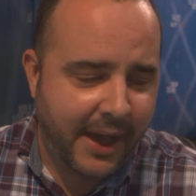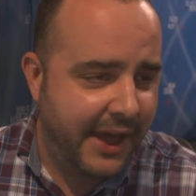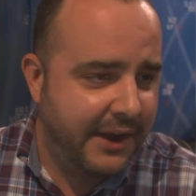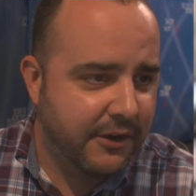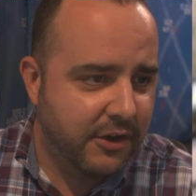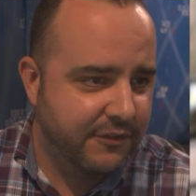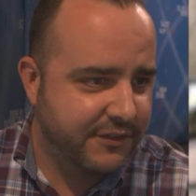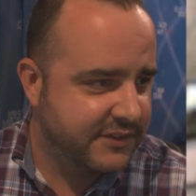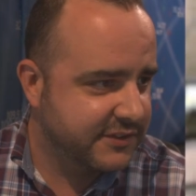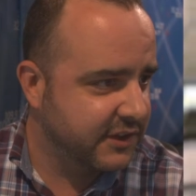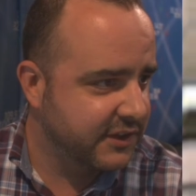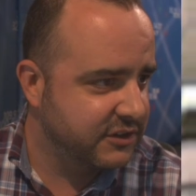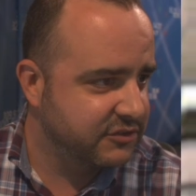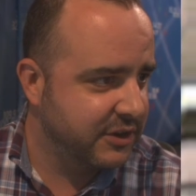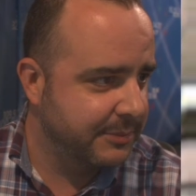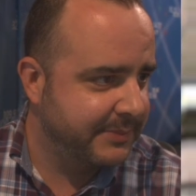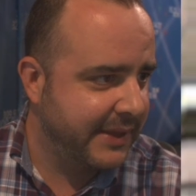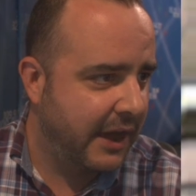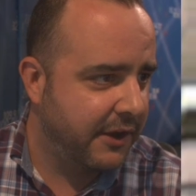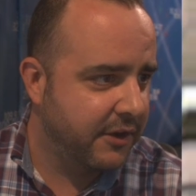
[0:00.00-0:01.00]
I don't know if it's going to
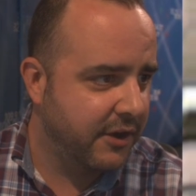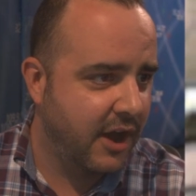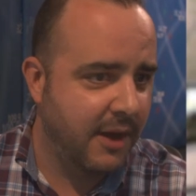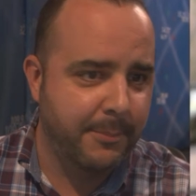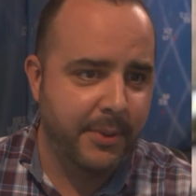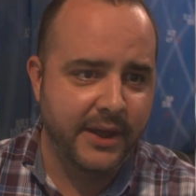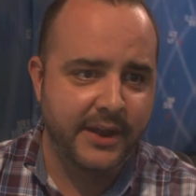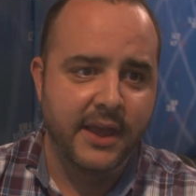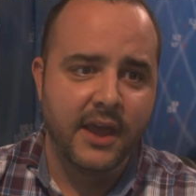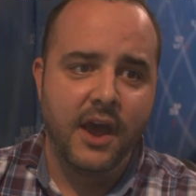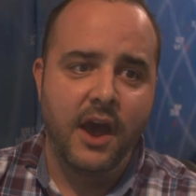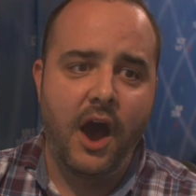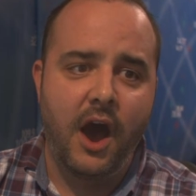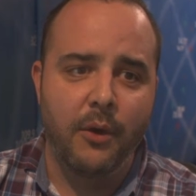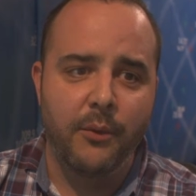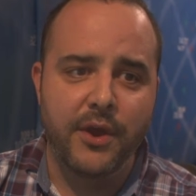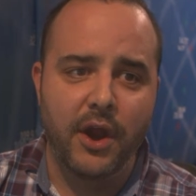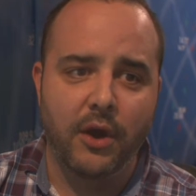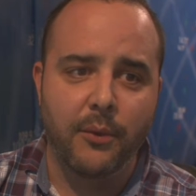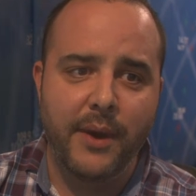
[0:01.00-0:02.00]
drip down or not, but
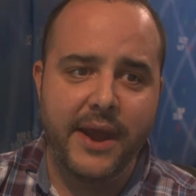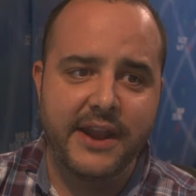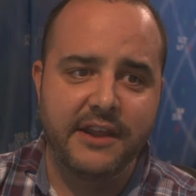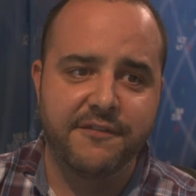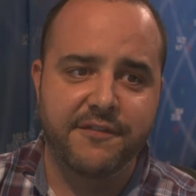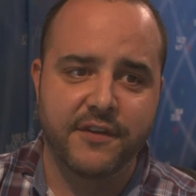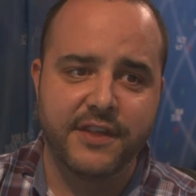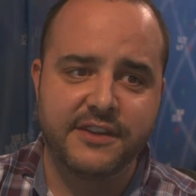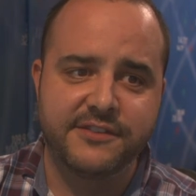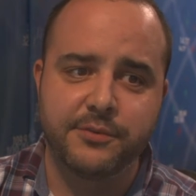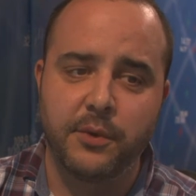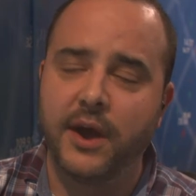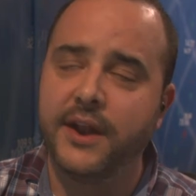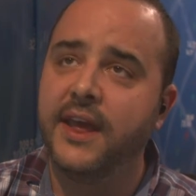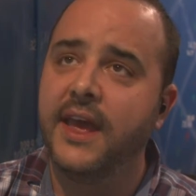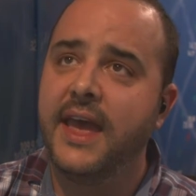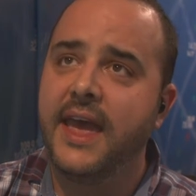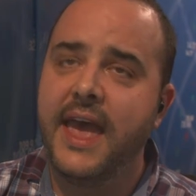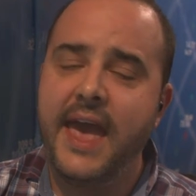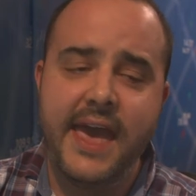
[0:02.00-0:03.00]
we are waiting for this one,
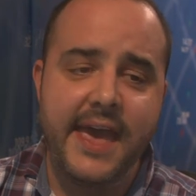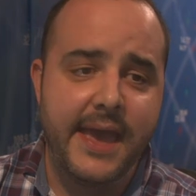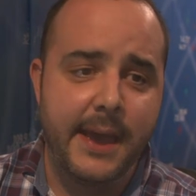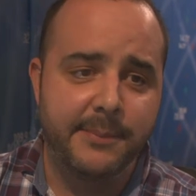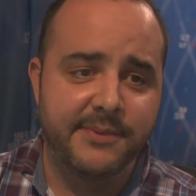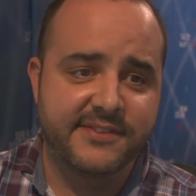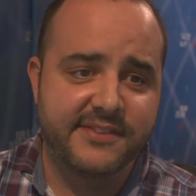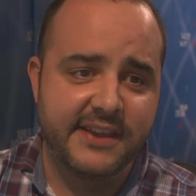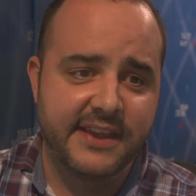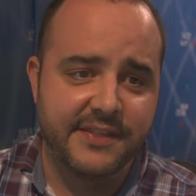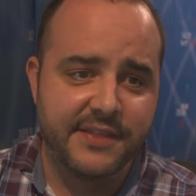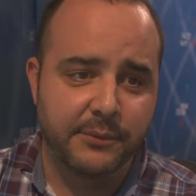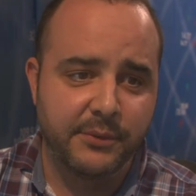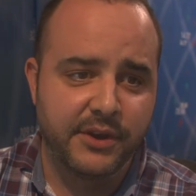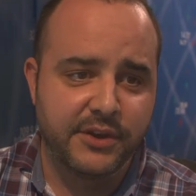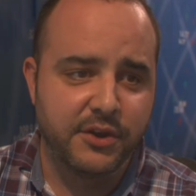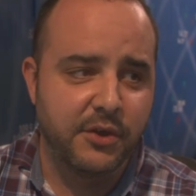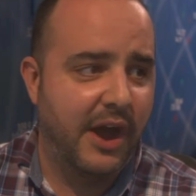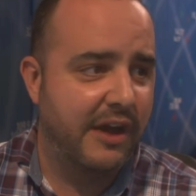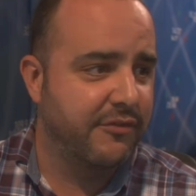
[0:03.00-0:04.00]
AMC, and then
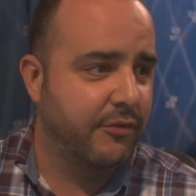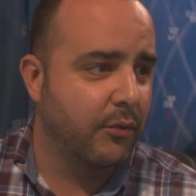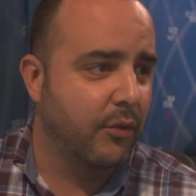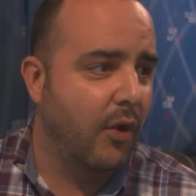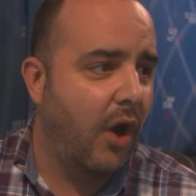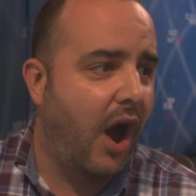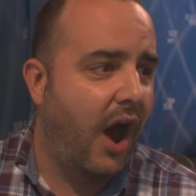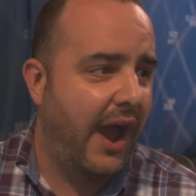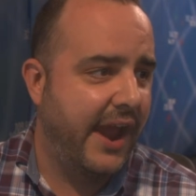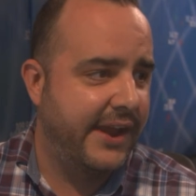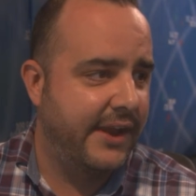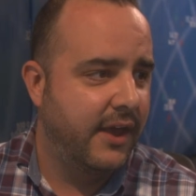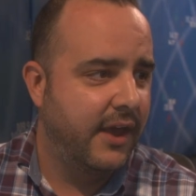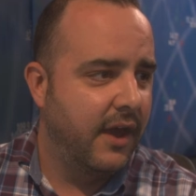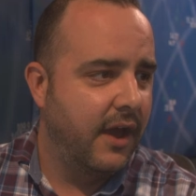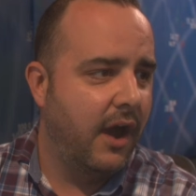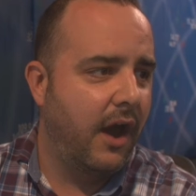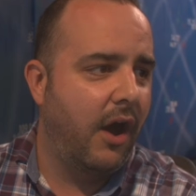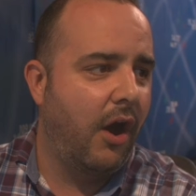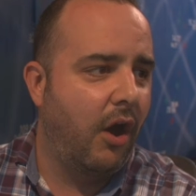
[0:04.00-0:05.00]
we do have Ride
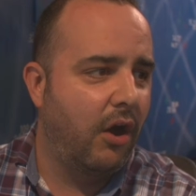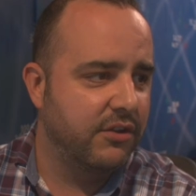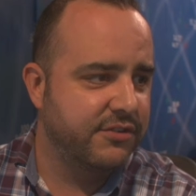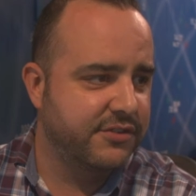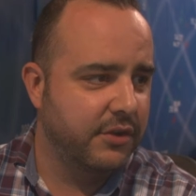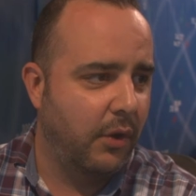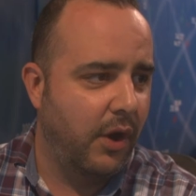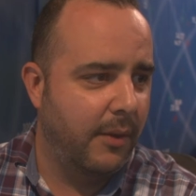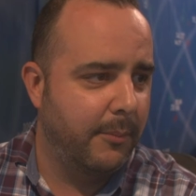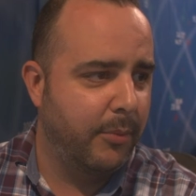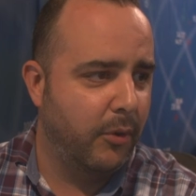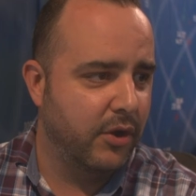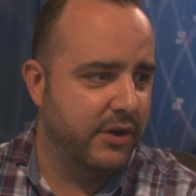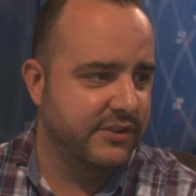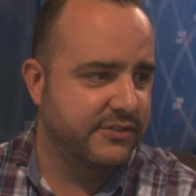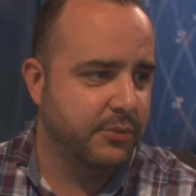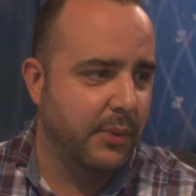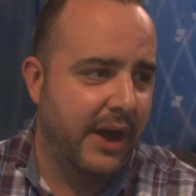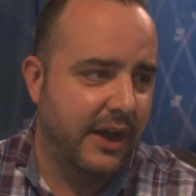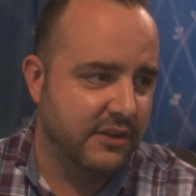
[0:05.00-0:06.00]
also on board
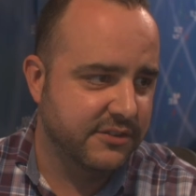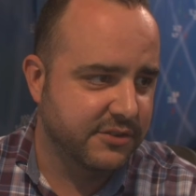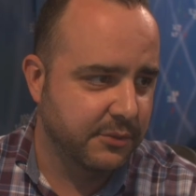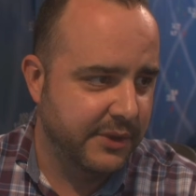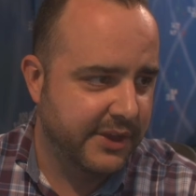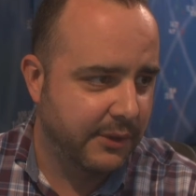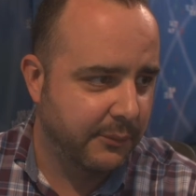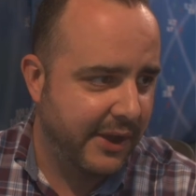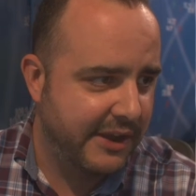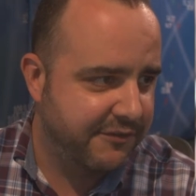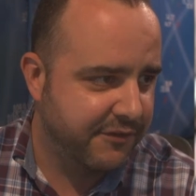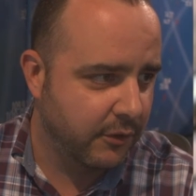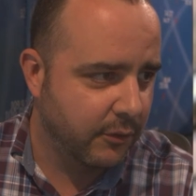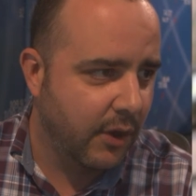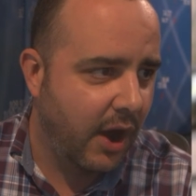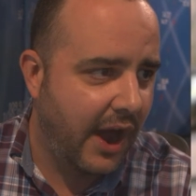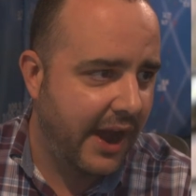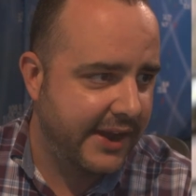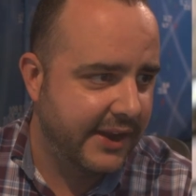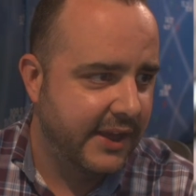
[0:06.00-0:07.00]
as well, so we can wait for
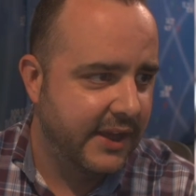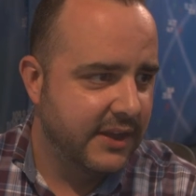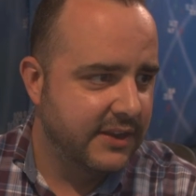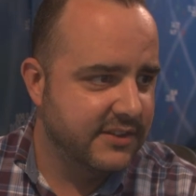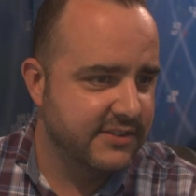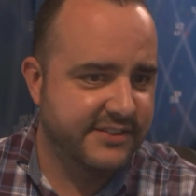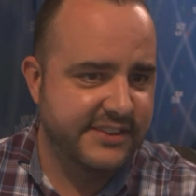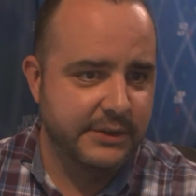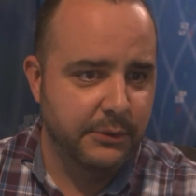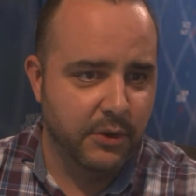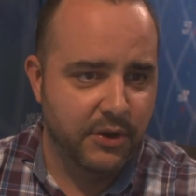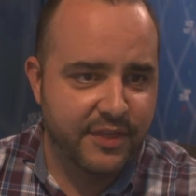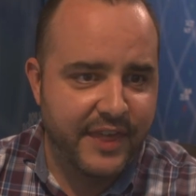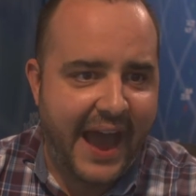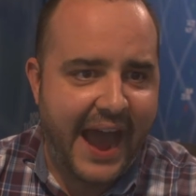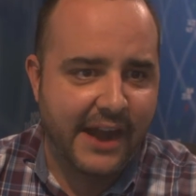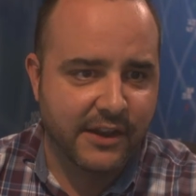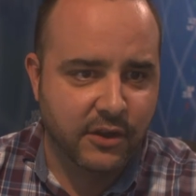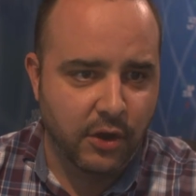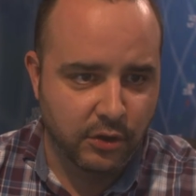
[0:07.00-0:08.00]
Ride to see where
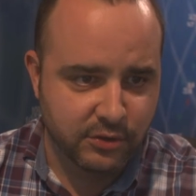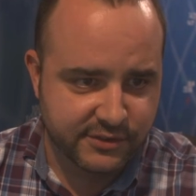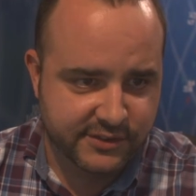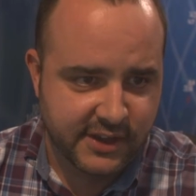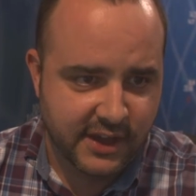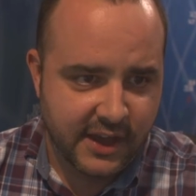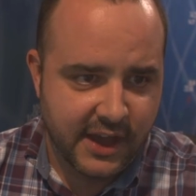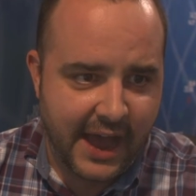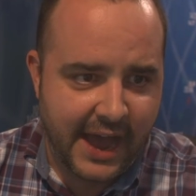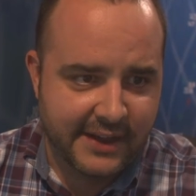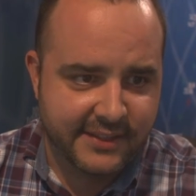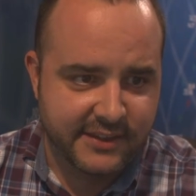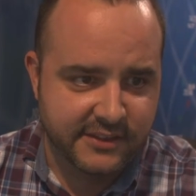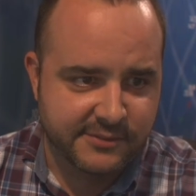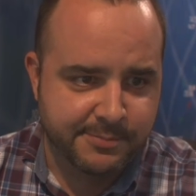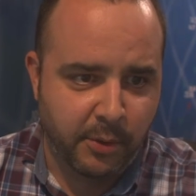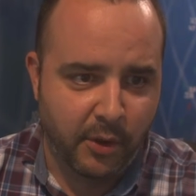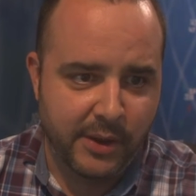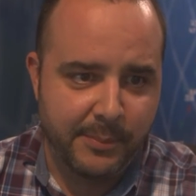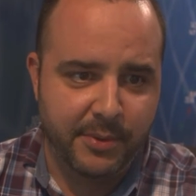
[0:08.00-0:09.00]
that goes at
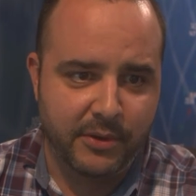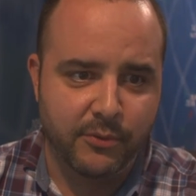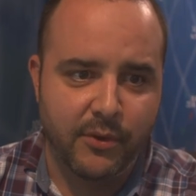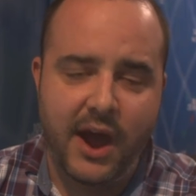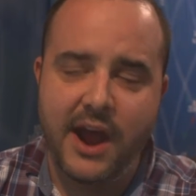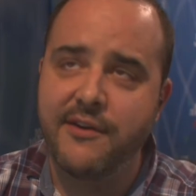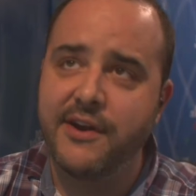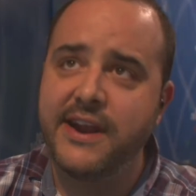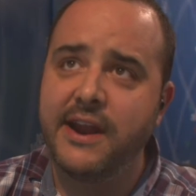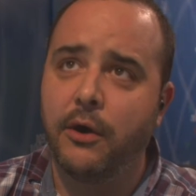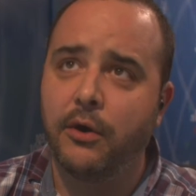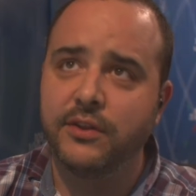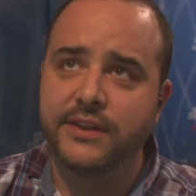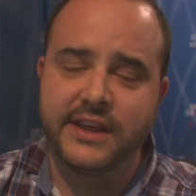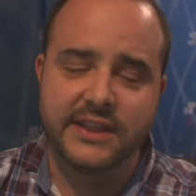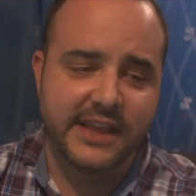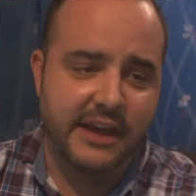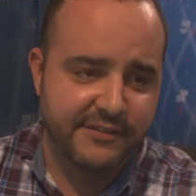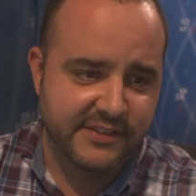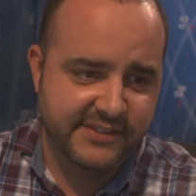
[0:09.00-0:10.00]
this point. But Ride right now only
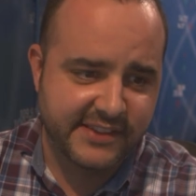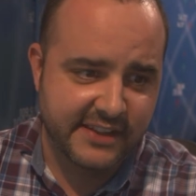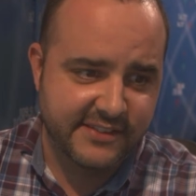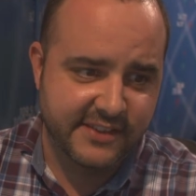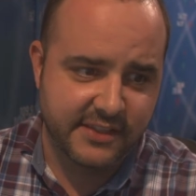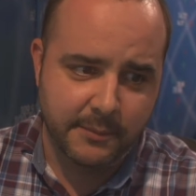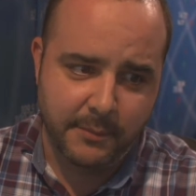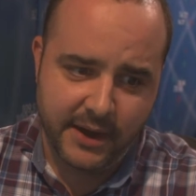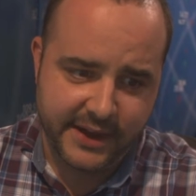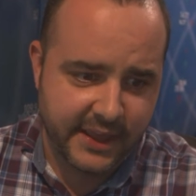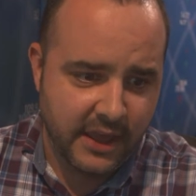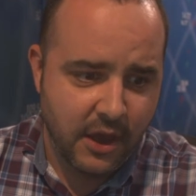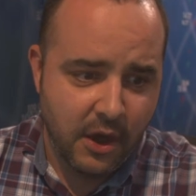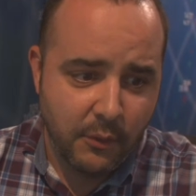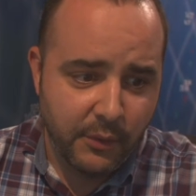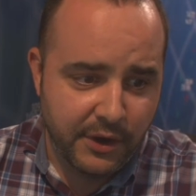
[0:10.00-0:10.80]
11 cents in the money.